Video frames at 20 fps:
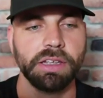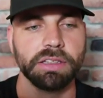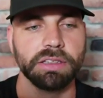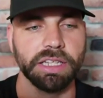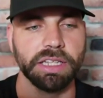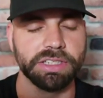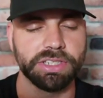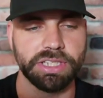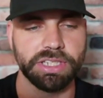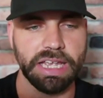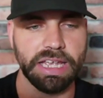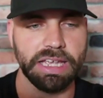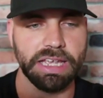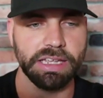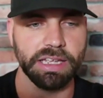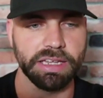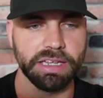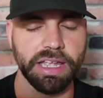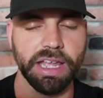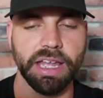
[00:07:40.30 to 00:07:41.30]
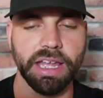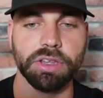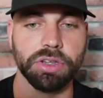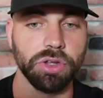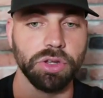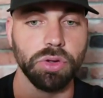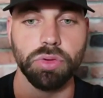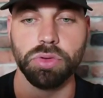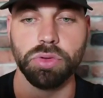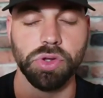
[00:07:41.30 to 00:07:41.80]
Let's say, again,
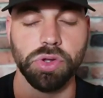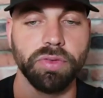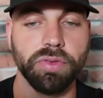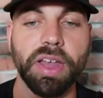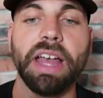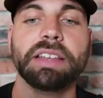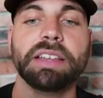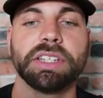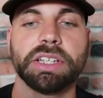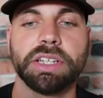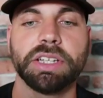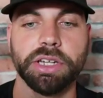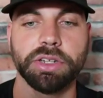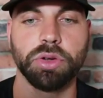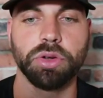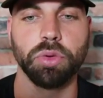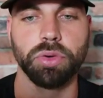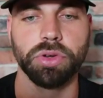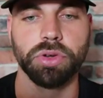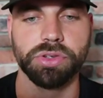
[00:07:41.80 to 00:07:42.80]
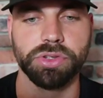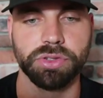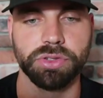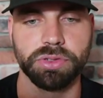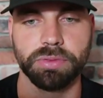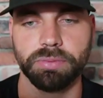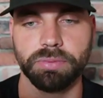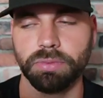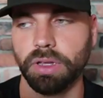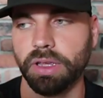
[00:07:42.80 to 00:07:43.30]
you've had to cut
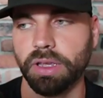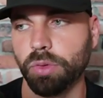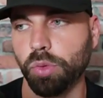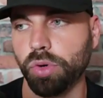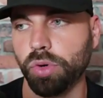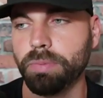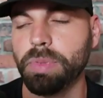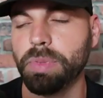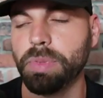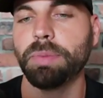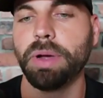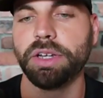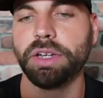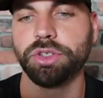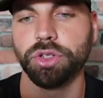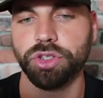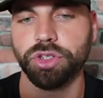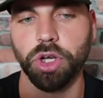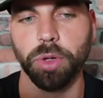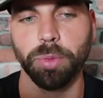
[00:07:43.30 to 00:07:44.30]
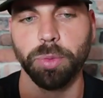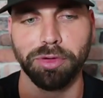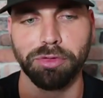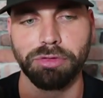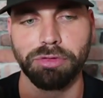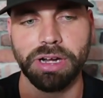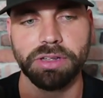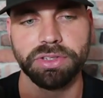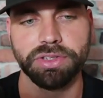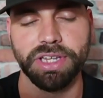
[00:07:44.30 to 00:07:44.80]
corners or minimize your scope from a
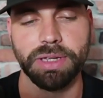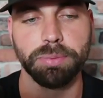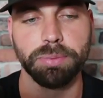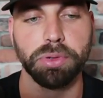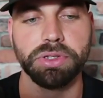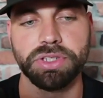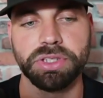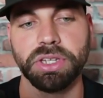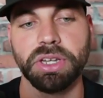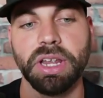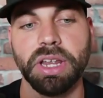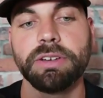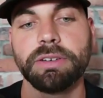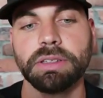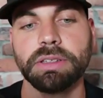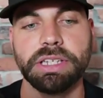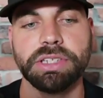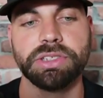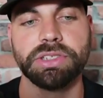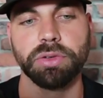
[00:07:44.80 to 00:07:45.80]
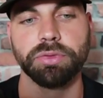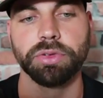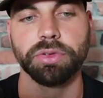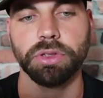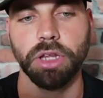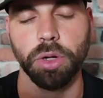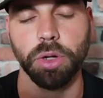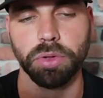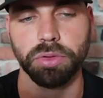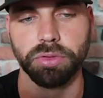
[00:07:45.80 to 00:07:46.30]
rental standpoint. So now you're leasing for
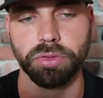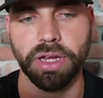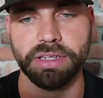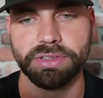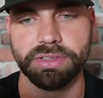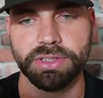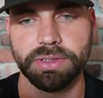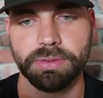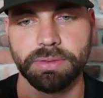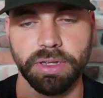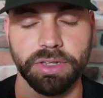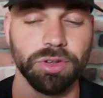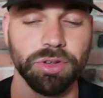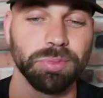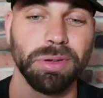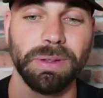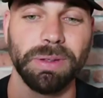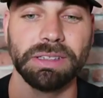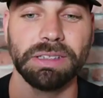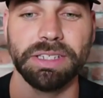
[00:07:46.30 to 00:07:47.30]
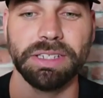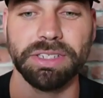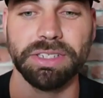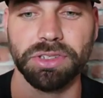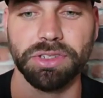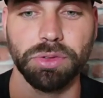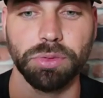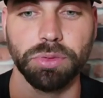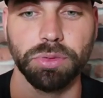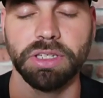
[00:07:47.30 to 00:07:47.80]
lower rents and you're probably
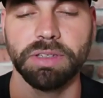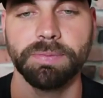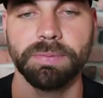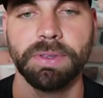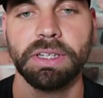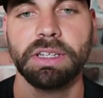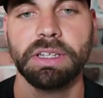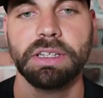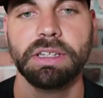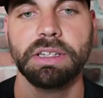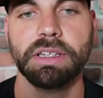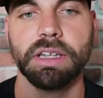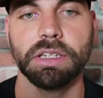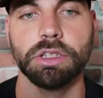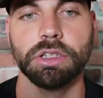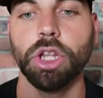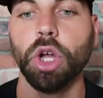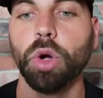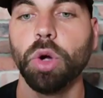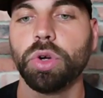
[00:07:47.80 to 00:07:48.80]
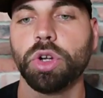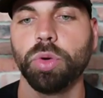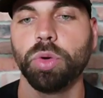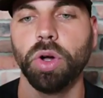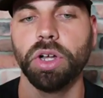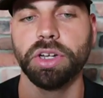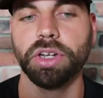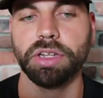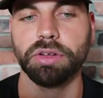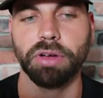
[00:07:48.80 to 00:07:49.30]
leasing to a lower
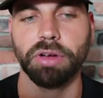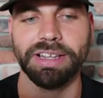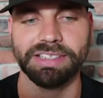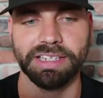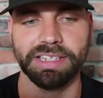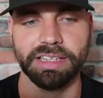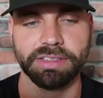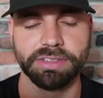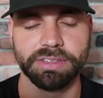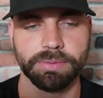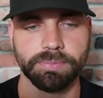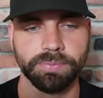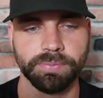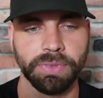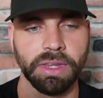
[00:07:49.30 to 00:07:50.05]
quality resident.